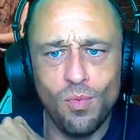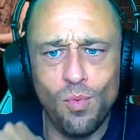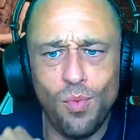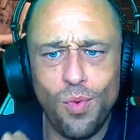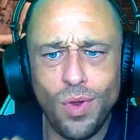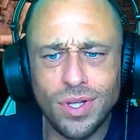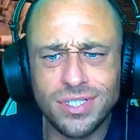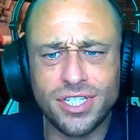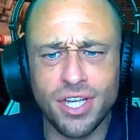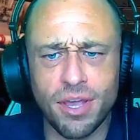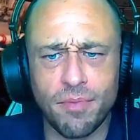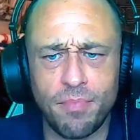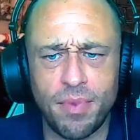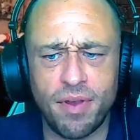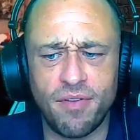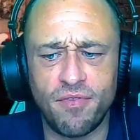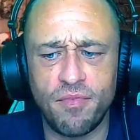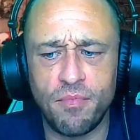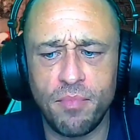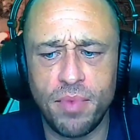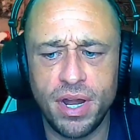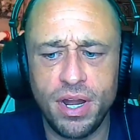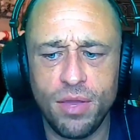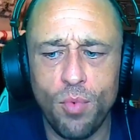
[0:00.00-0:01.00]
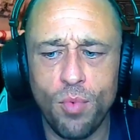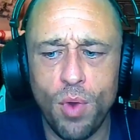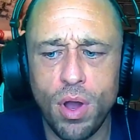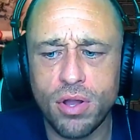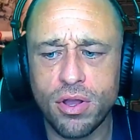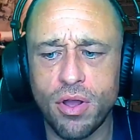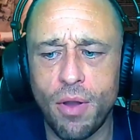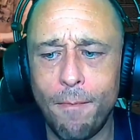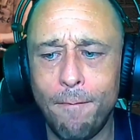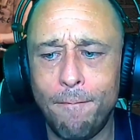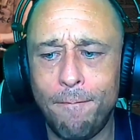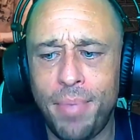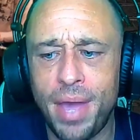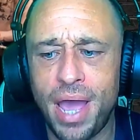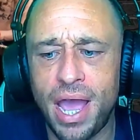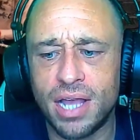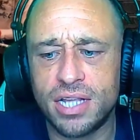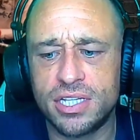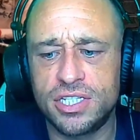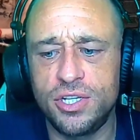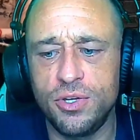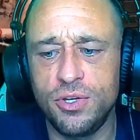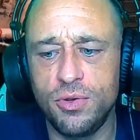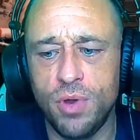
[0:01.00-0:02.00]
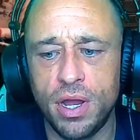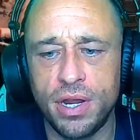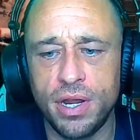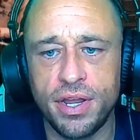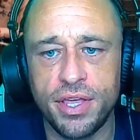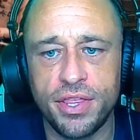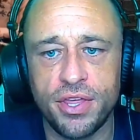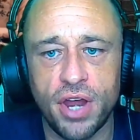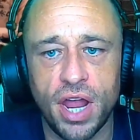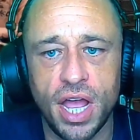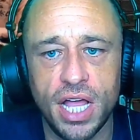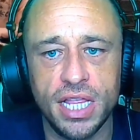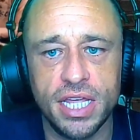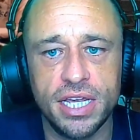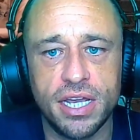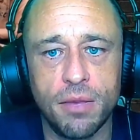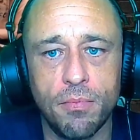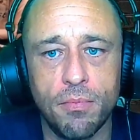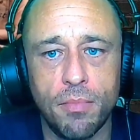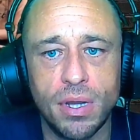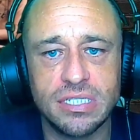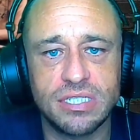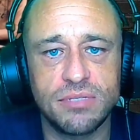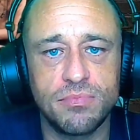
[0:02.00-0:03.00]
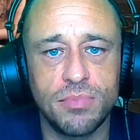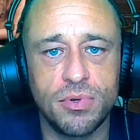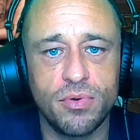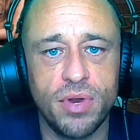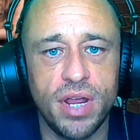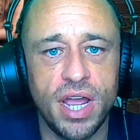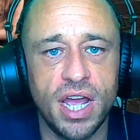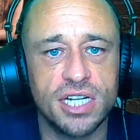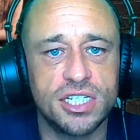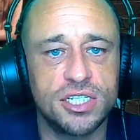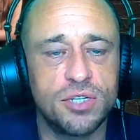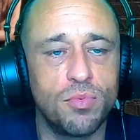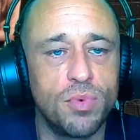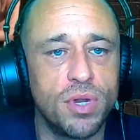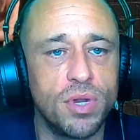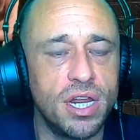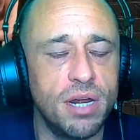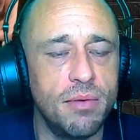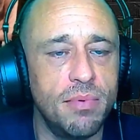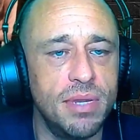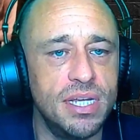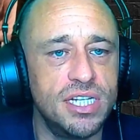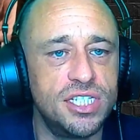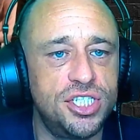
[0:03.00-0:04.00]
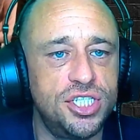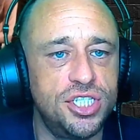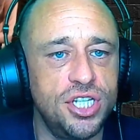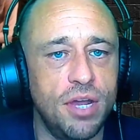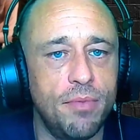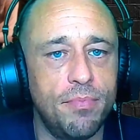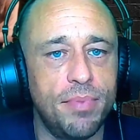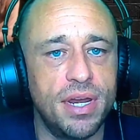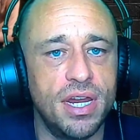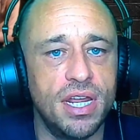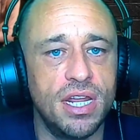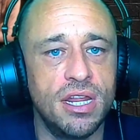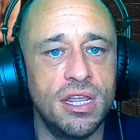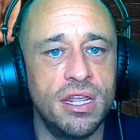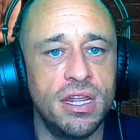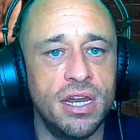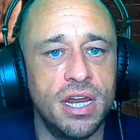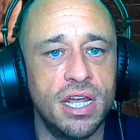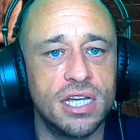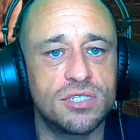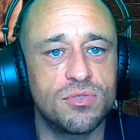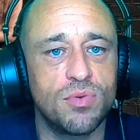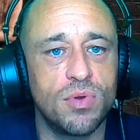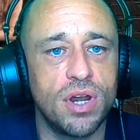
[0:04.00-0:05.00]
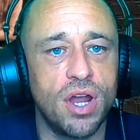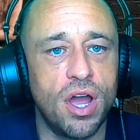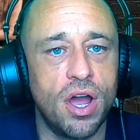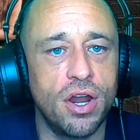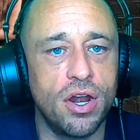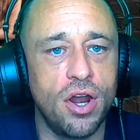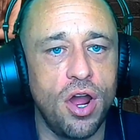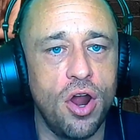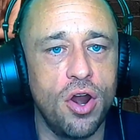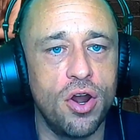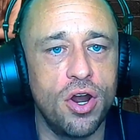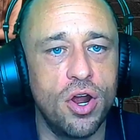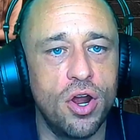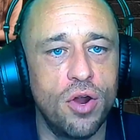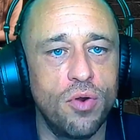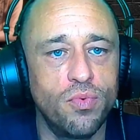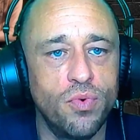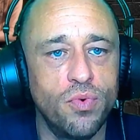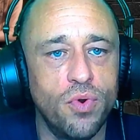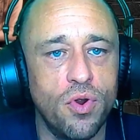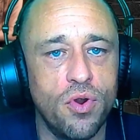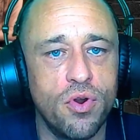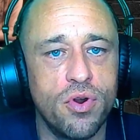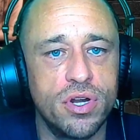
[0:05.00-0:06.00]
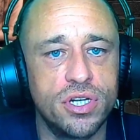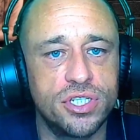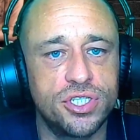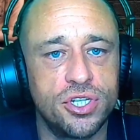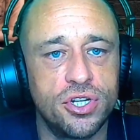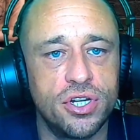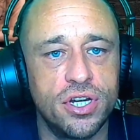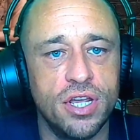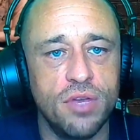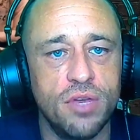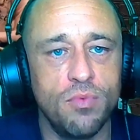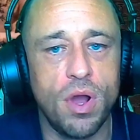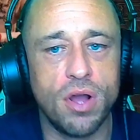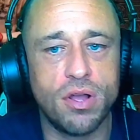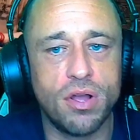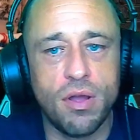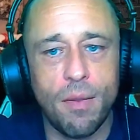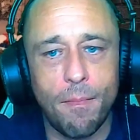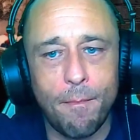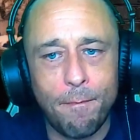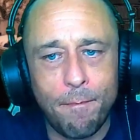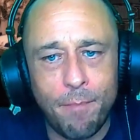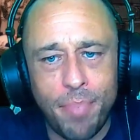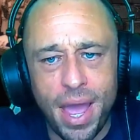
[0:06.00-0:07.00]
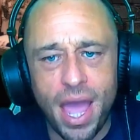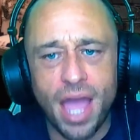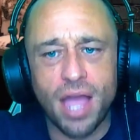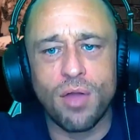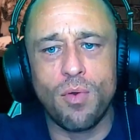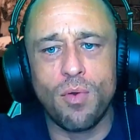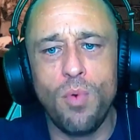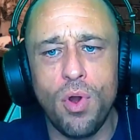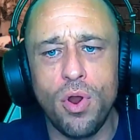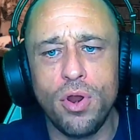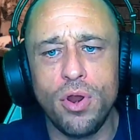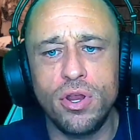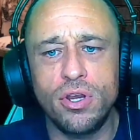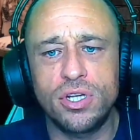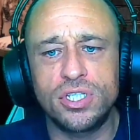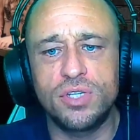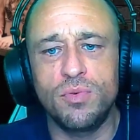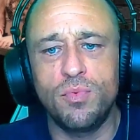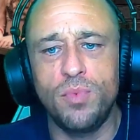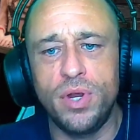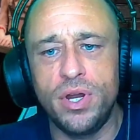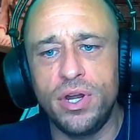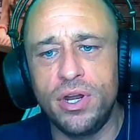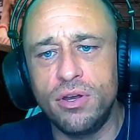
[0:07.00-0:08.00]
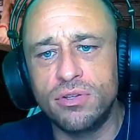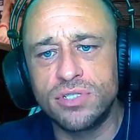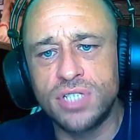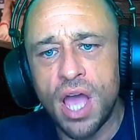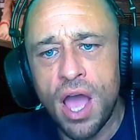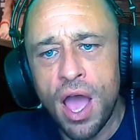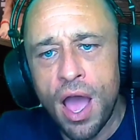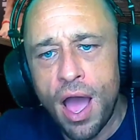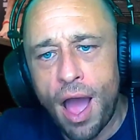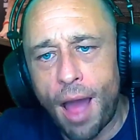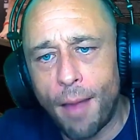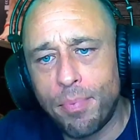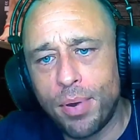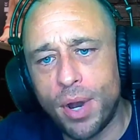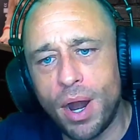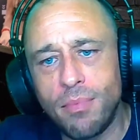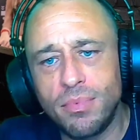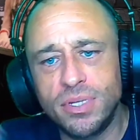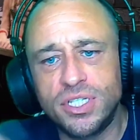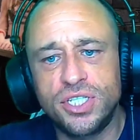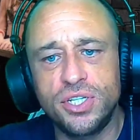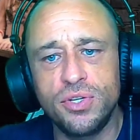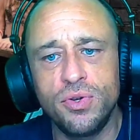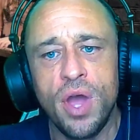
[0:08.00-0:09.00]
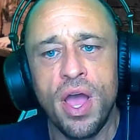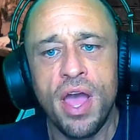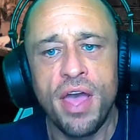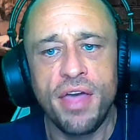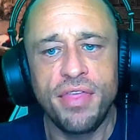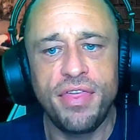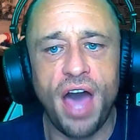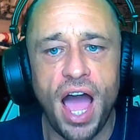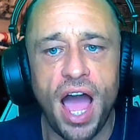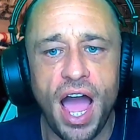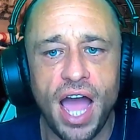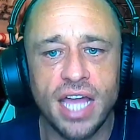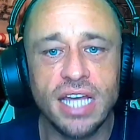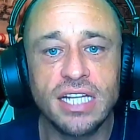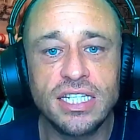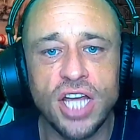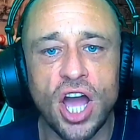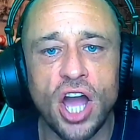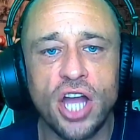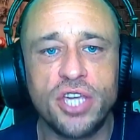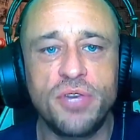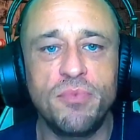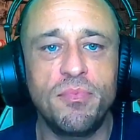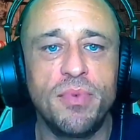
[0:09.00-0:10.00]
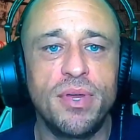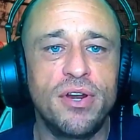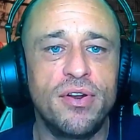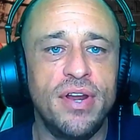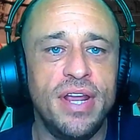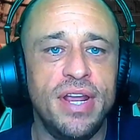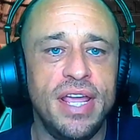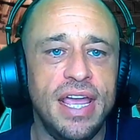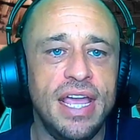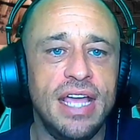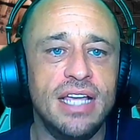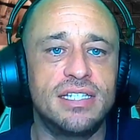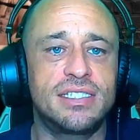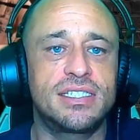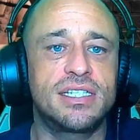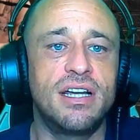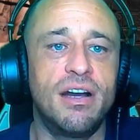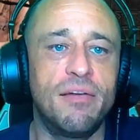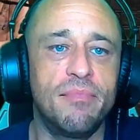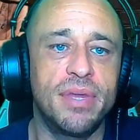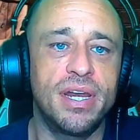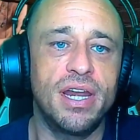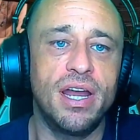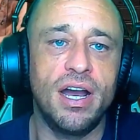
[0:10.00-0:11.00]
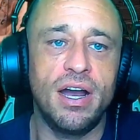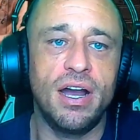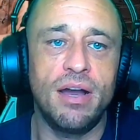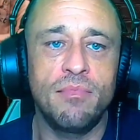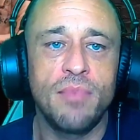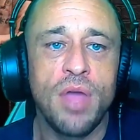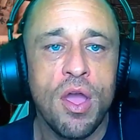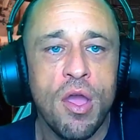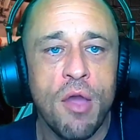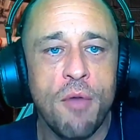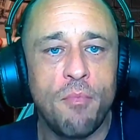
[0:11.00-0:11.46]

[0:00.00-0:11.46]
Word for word: What's up, everybody? Welcome back to another Highly Combustible Reaction. We're going to be jumping into the next one on our Aurora journey. Welcome back, Warriors and Weirdos. I promise you, the Hype documentary is coming up.